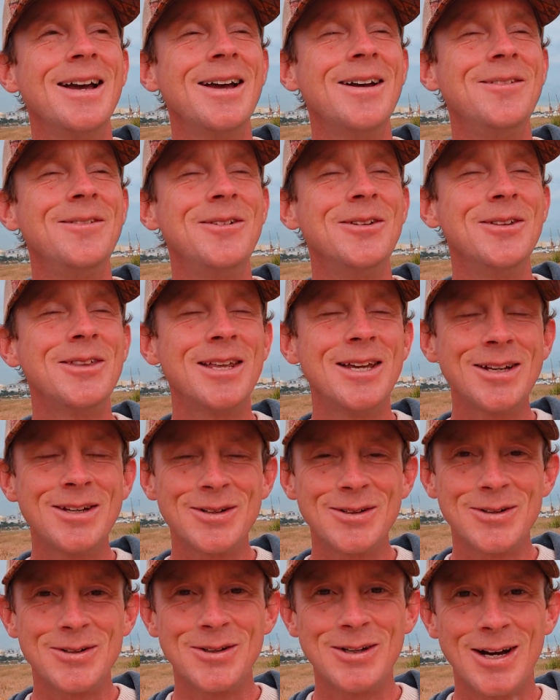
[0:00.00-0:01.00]
if you think
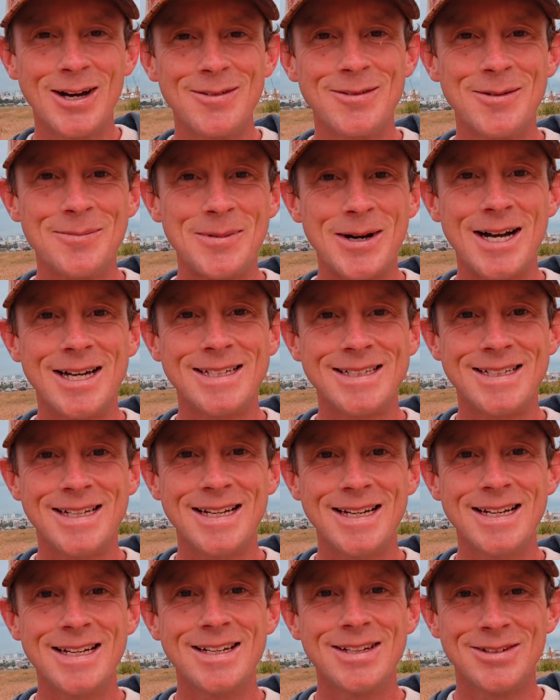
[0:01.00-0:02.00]
you're going to have a bad
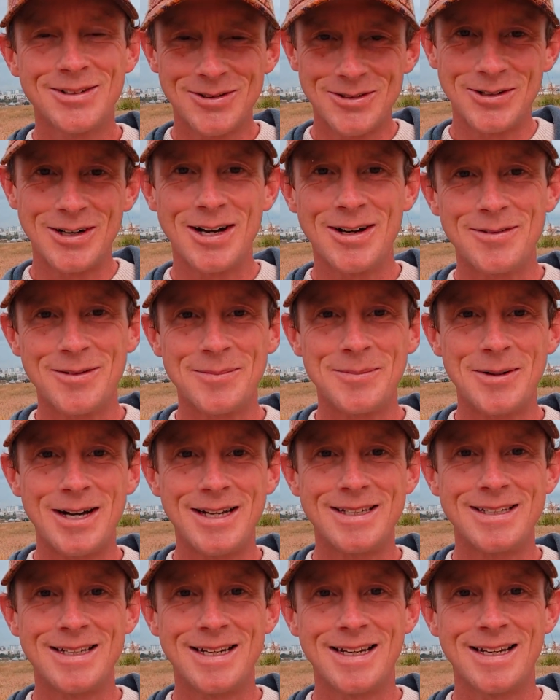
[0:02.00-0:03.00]
day, you're going to have a
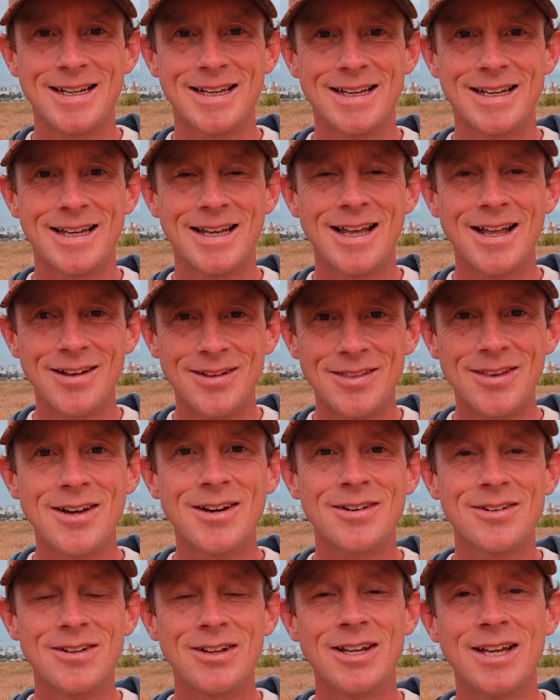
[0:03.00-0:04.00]
bad day. It
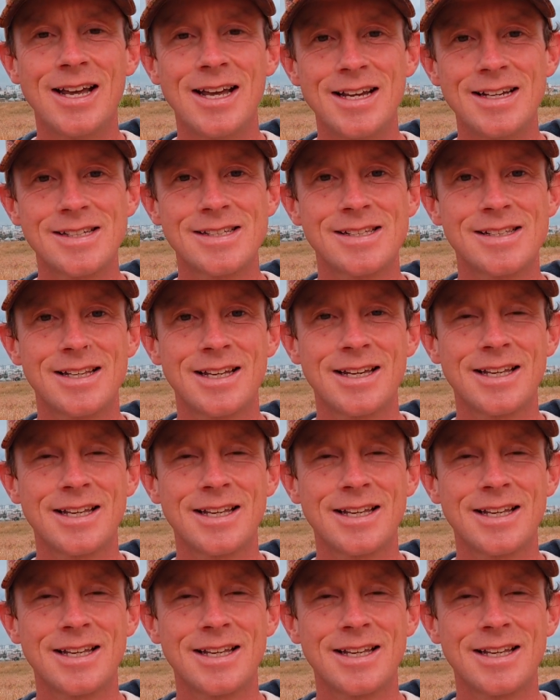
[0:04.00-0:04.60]
literally is